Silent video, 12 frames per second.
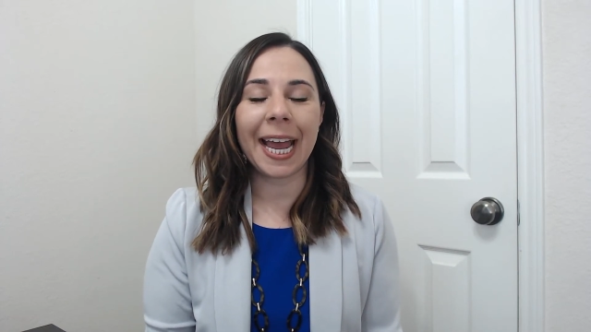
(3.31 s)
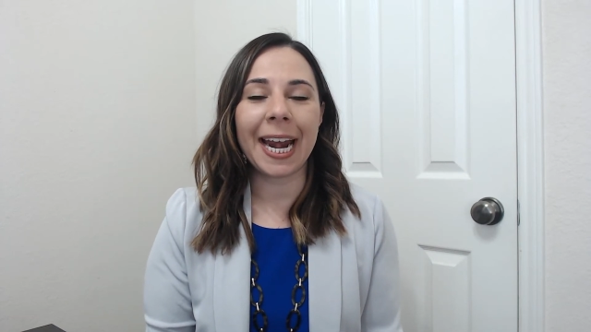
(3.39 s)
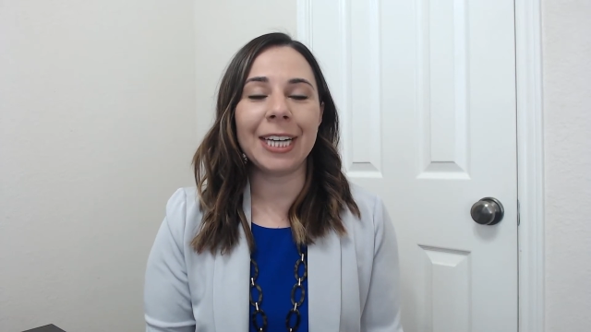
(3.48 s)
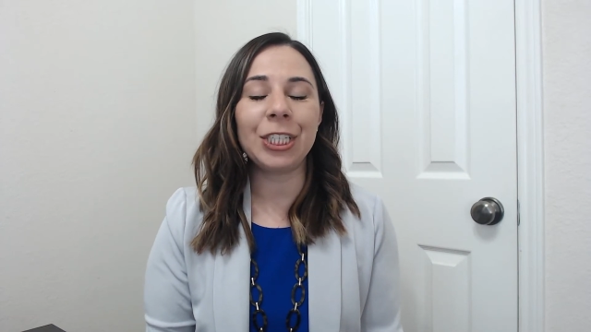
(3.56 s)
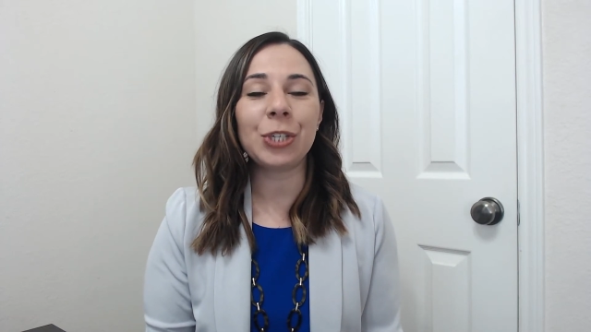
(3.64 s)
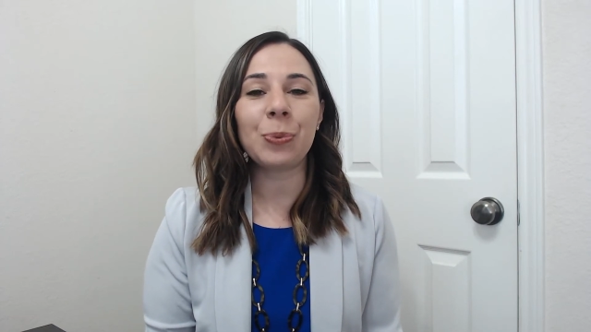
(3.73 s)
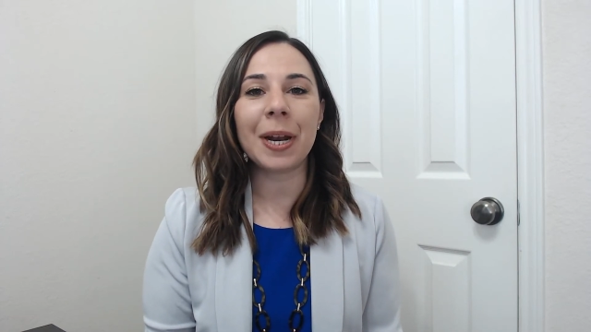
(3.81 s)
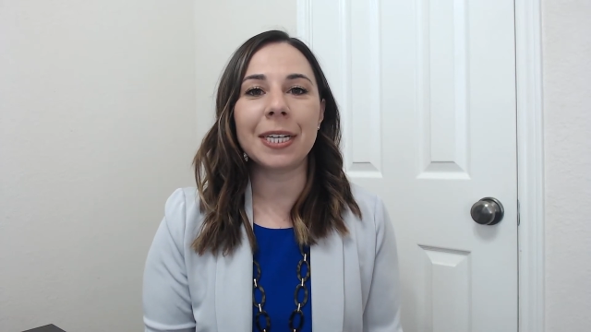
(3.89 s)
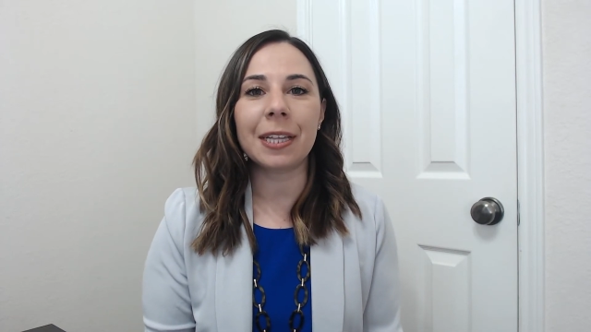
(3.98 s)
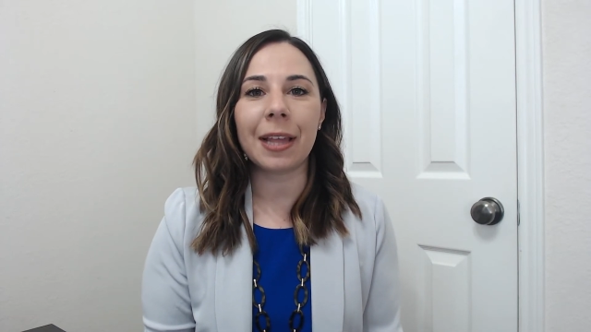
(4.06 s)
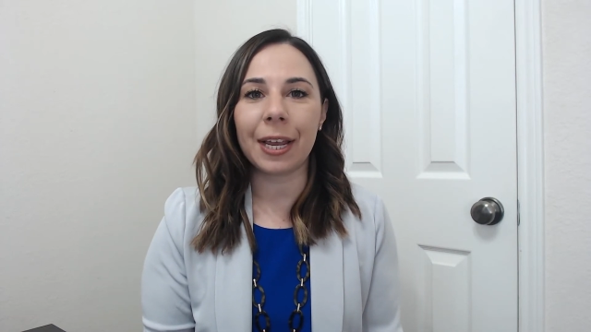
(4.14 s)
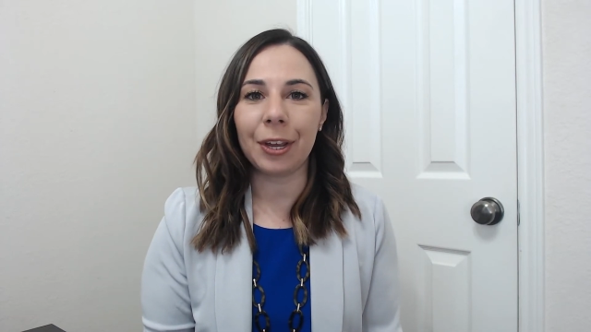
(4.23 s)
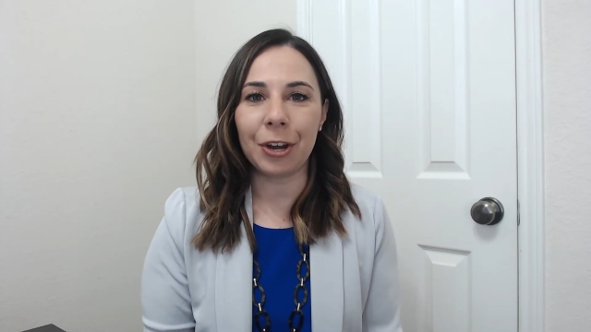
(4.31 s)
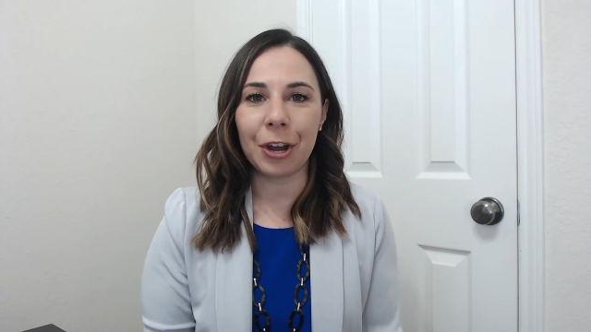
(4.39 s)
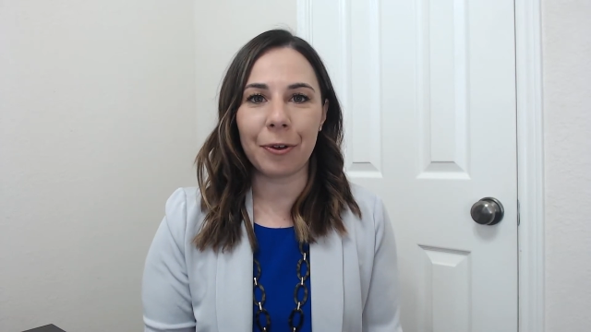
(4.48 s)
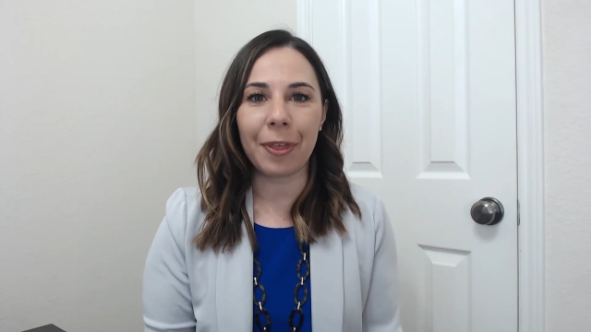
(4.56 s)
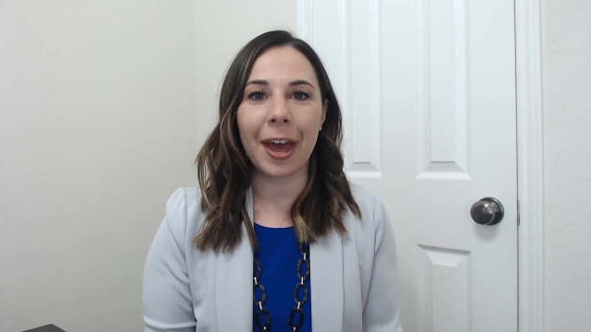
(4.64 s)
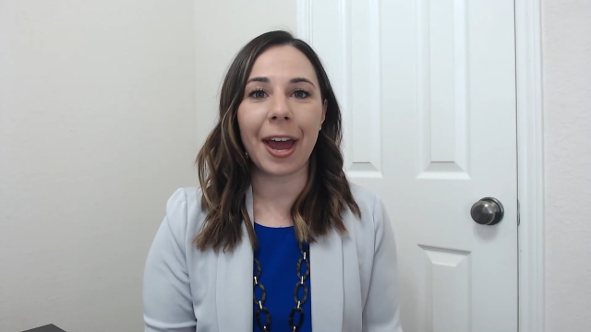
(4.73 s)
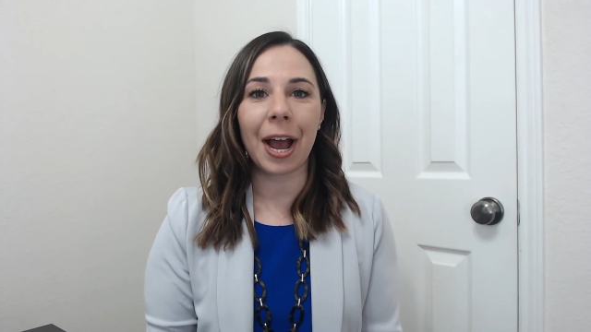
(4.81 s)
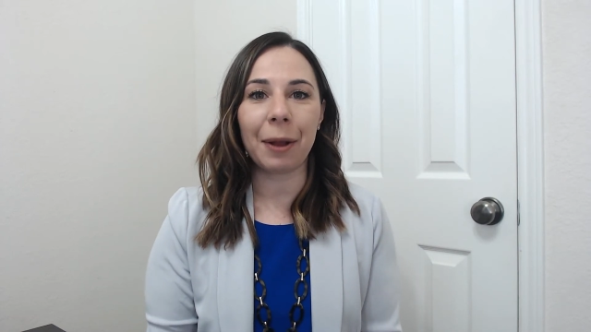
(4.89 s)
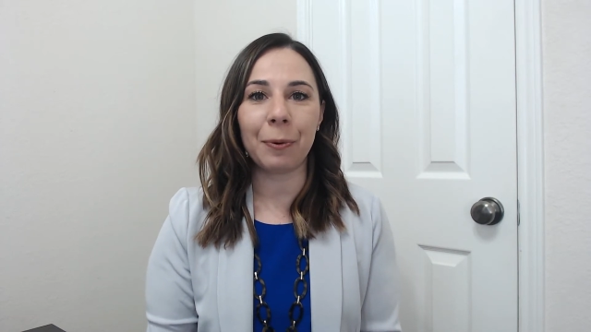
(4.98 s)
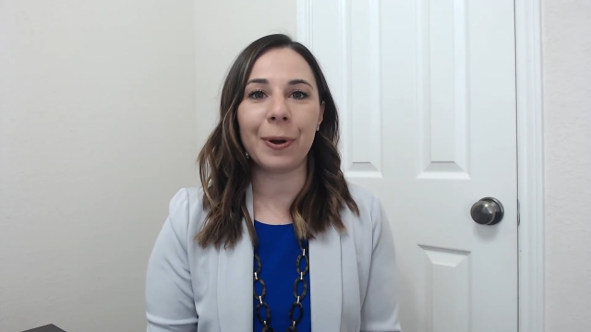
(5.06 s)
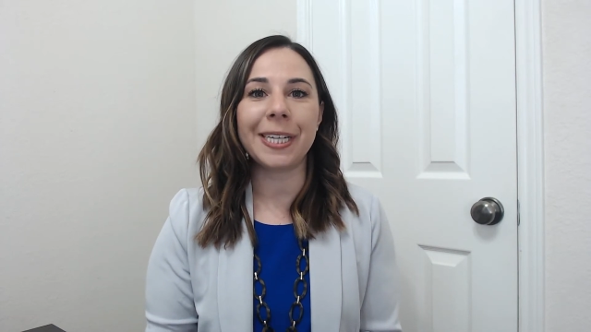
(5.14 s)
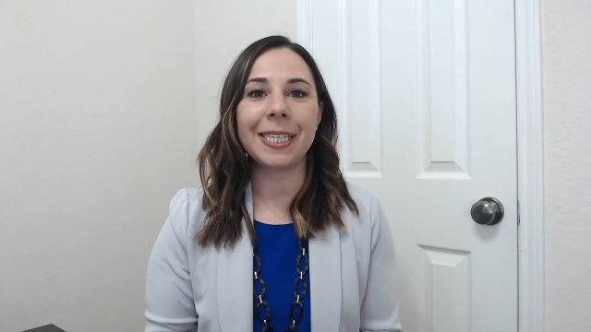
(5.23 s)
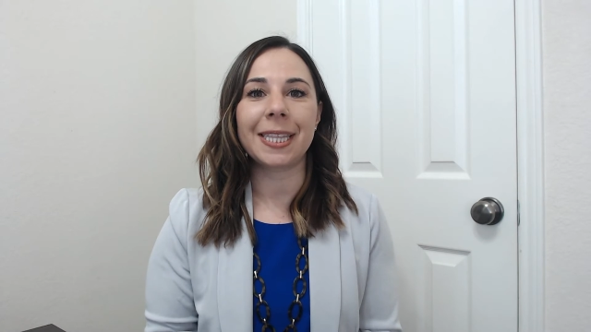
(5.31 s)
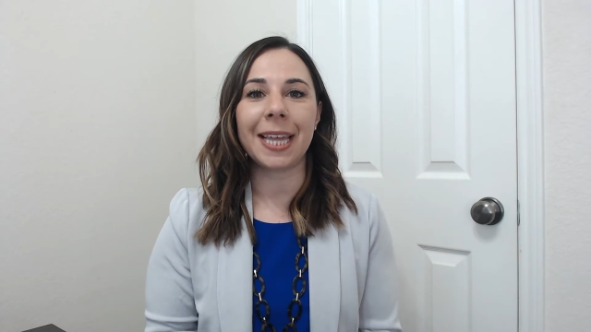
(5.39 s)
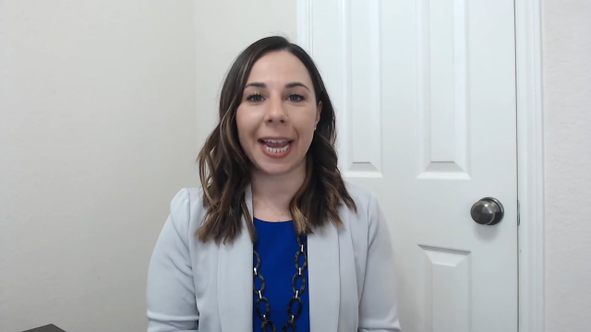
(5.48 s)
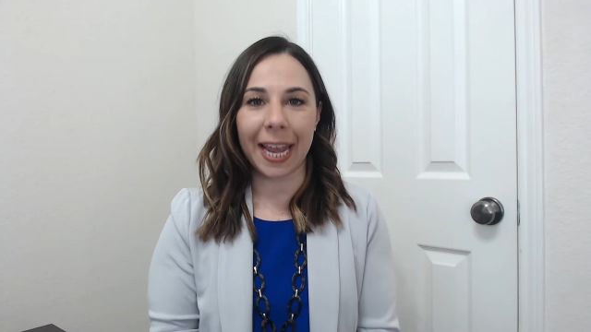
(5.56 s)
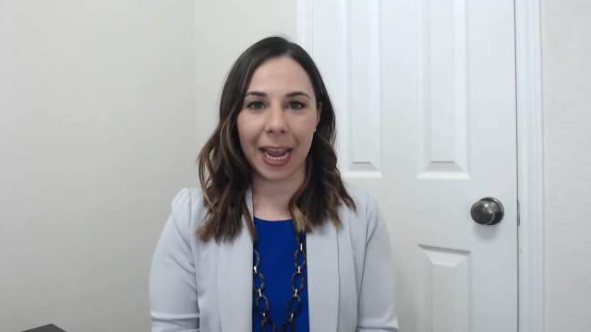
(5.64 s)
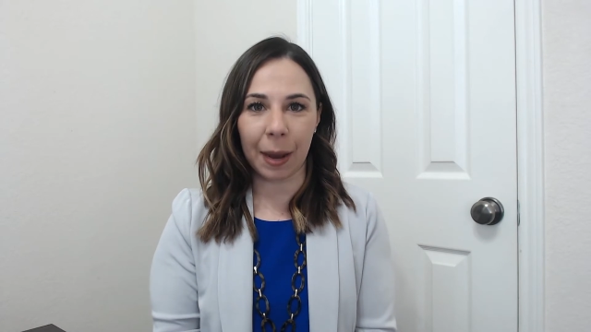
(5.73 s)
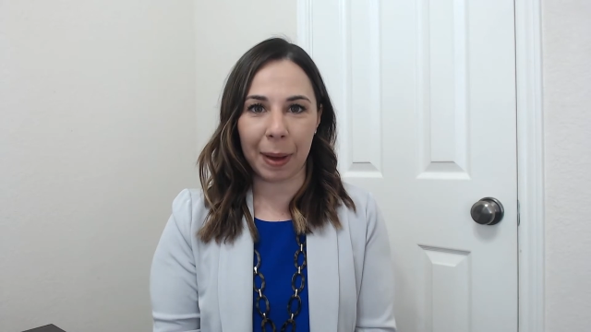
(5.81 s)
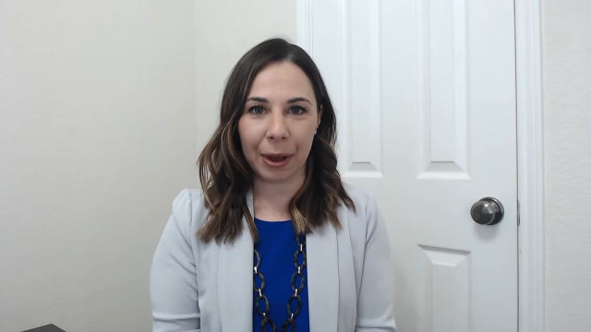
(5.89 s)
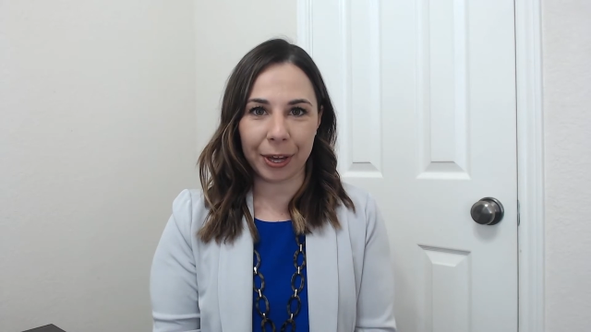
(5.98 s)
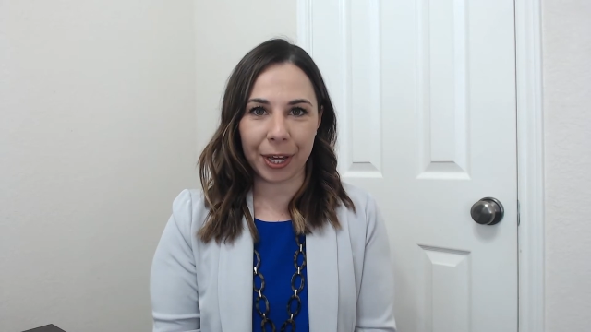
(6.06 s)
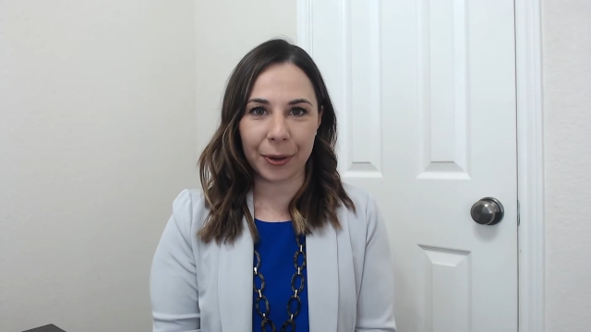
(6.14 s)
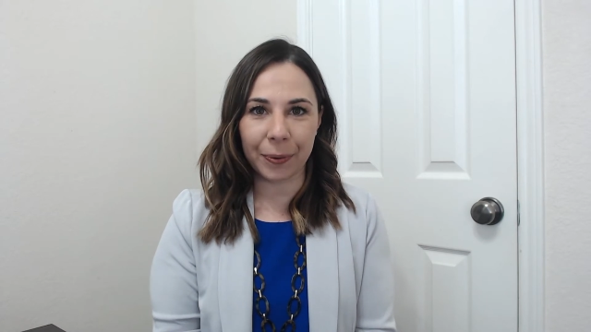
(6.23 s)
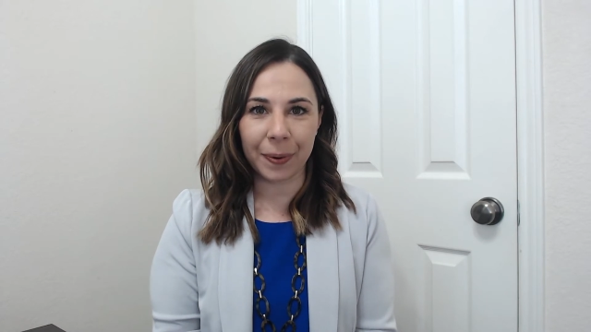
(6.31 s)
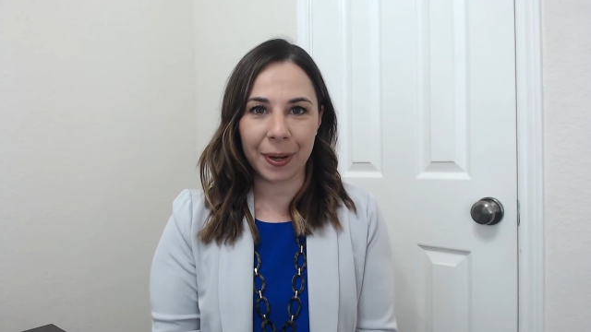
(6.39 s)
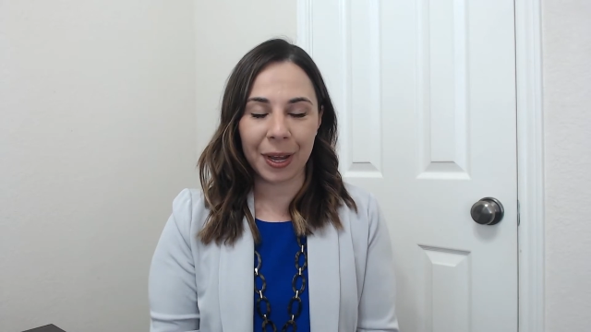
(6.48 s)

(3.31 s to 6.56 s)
and I just wanted to let you know that I was thinking about you.